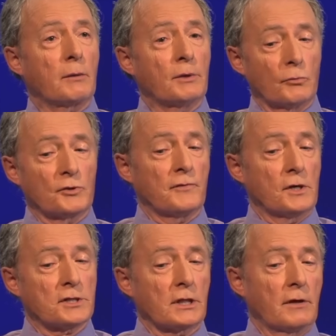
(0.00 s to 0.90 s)
that was very
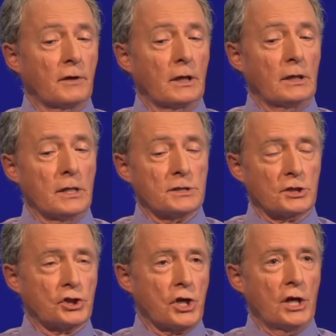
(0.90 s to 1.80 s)
significant in this
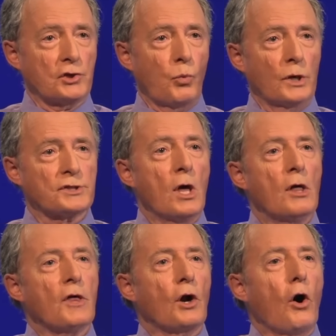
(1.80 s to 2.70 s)
exchange was
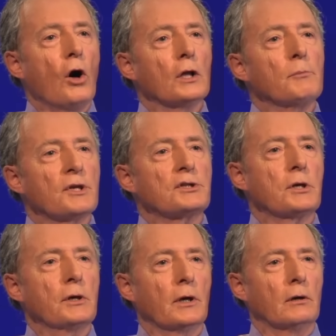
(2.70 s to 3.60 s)
that all the
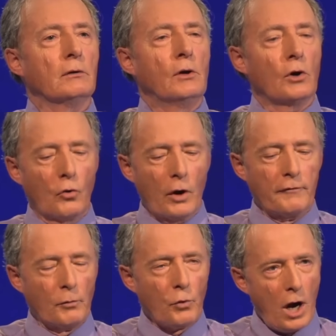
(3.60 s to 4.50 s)
material going
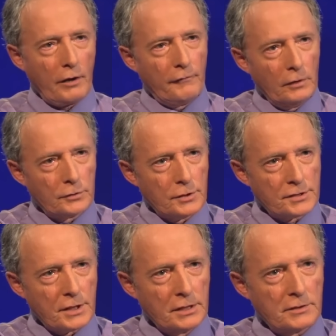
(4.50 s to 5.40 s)
from Rockefeller to the
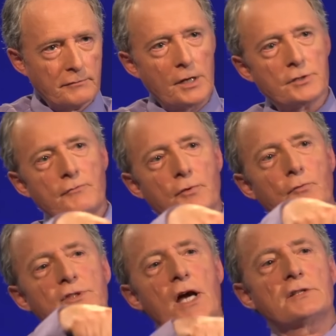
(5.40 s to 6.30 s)
science advisor and from the
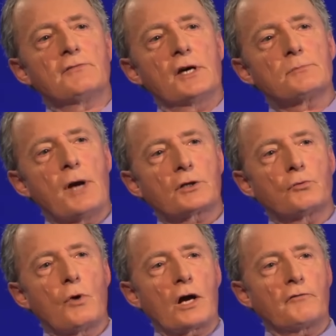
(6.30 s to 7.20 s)
science advisor back to
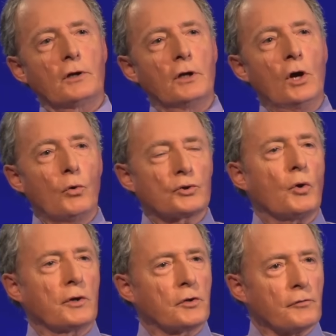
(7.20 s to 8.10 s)
Rockefeller was
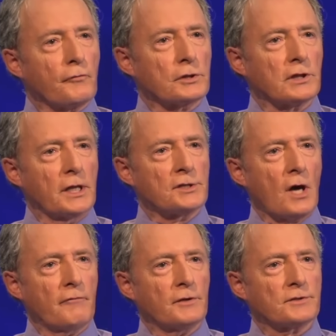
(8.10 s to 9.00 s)
going to the first lady's
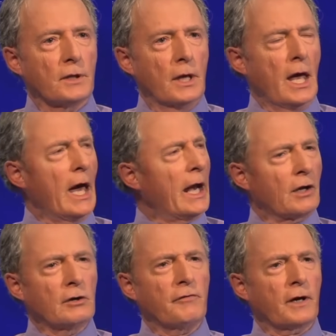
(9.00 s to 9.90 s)
office. And I
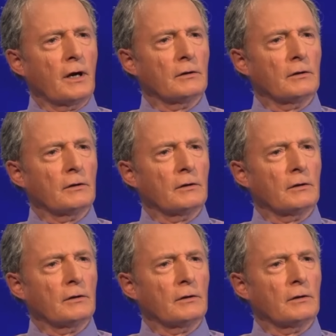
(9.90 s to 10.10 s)
couldn't figure out,